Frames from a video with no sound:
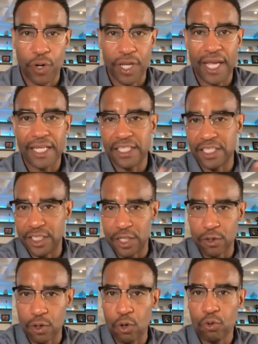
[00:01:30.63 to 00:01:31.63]
Again,
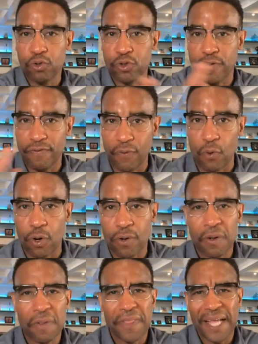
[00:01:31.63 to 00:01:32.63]
0 to 4.
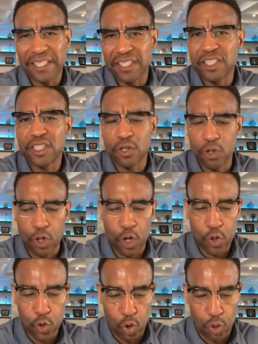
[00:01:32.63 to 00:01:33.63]
That's considered
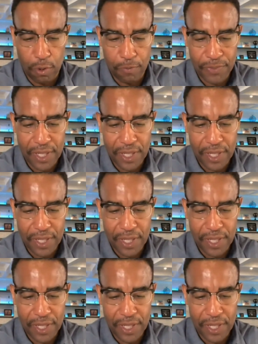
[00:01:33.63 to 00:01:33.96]
normal.